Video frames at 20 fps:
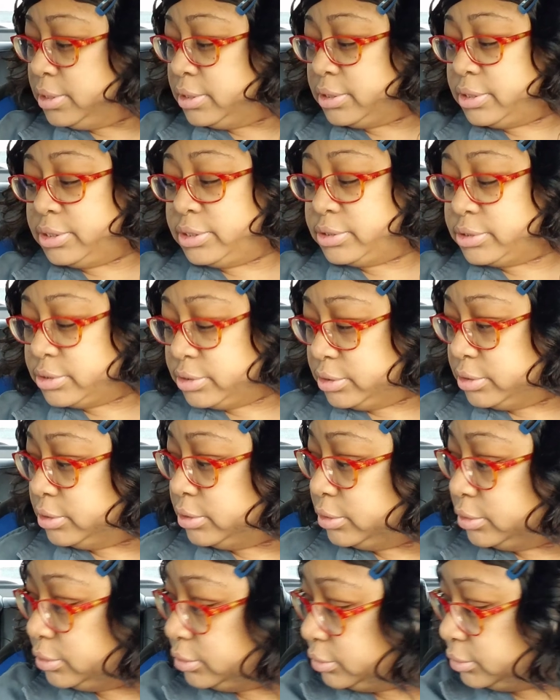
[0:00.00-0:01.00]
Because,
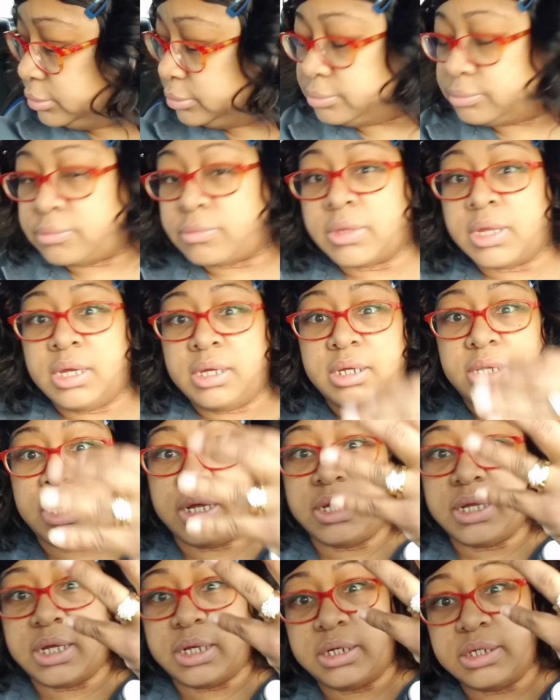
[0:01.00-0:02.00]
uh, hey,
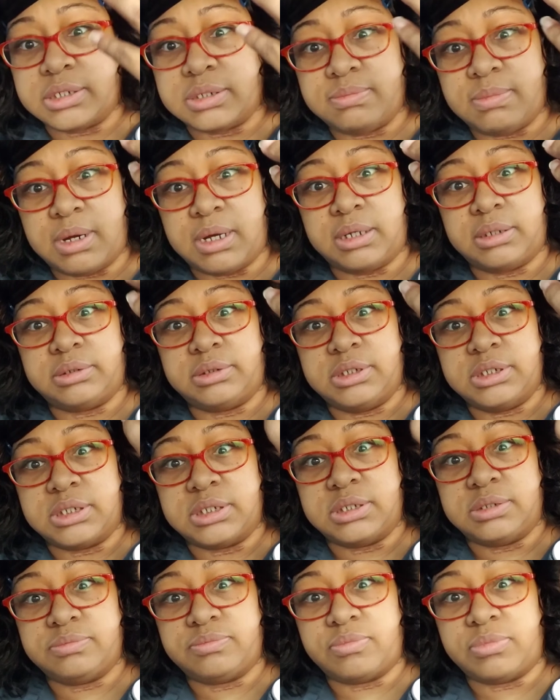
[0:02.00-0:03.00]
yeah, this is my, this,